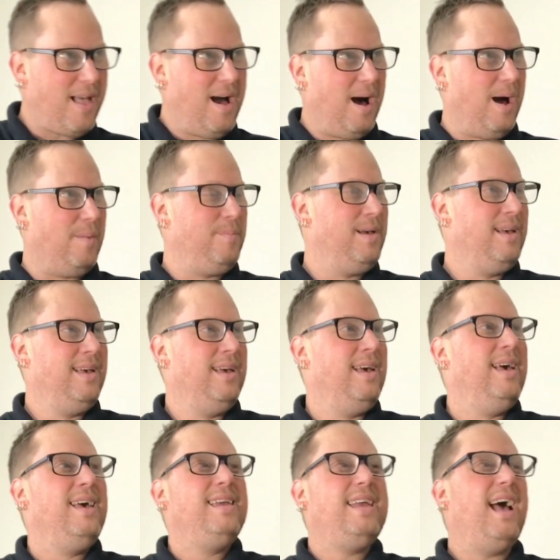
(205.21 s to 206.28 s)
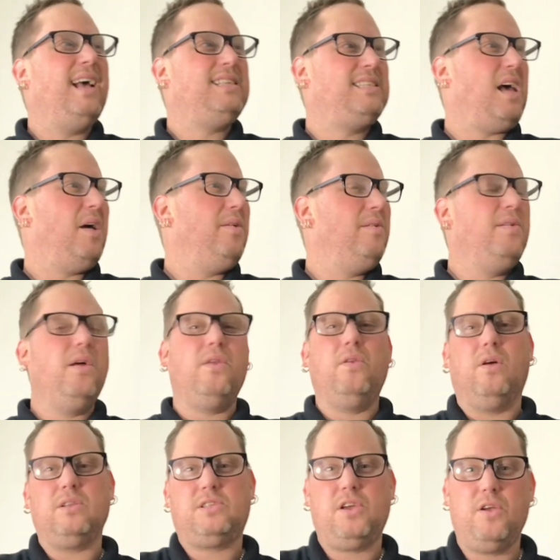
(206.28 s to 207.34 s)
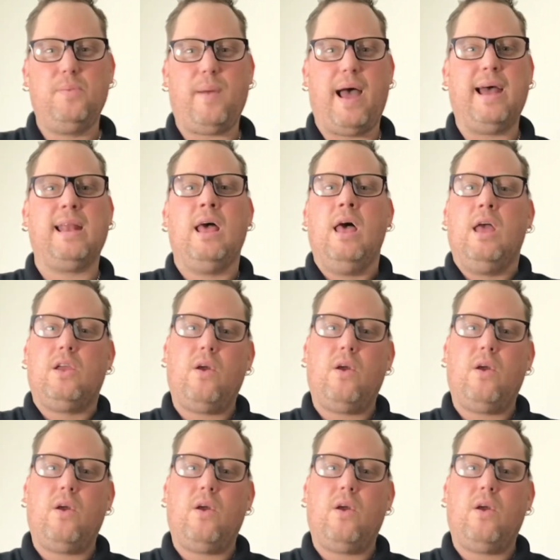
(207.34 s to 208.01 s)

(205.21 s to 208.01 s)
Um, Yeah, so not not too bad.